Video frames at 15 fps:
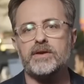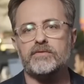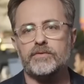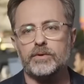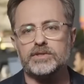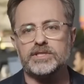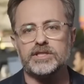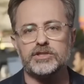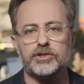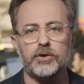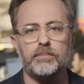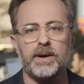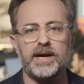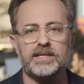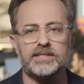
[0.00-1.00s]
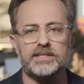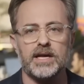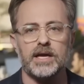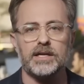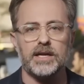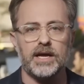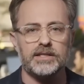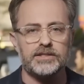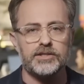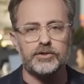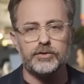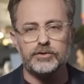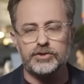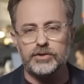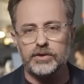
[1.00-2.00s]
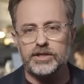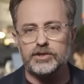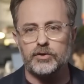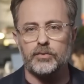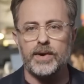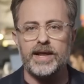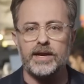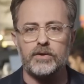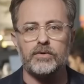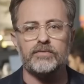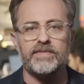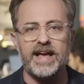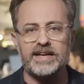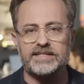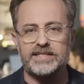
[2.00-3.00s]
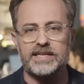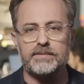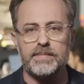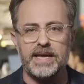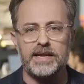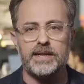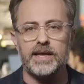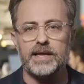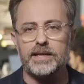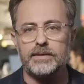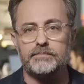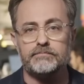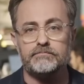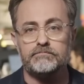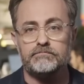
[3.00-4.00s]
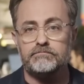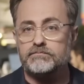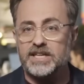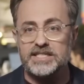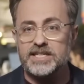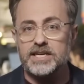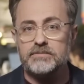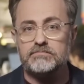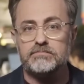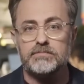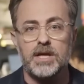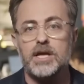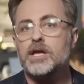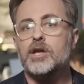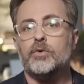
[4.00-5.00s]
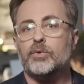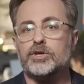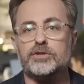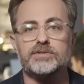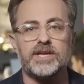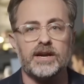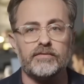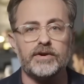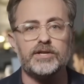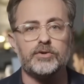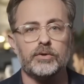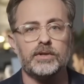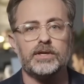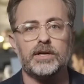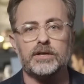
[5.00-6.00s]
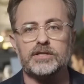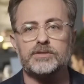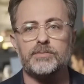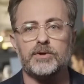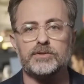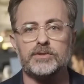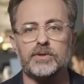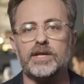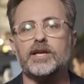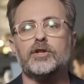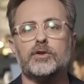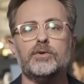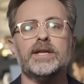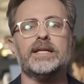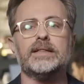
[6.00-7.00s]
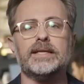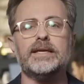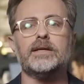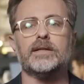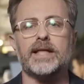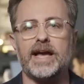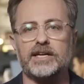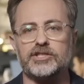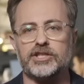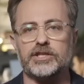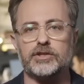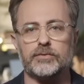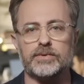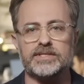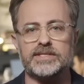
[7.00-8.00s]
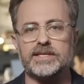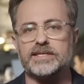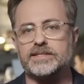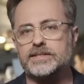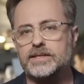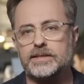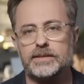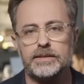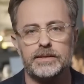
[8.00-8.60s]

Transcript: be enforcing Joe Biden's unconstitutional and tyrannical vaccine mandate. That's it. We'll use every tool at our disposal, including legal action, to resist.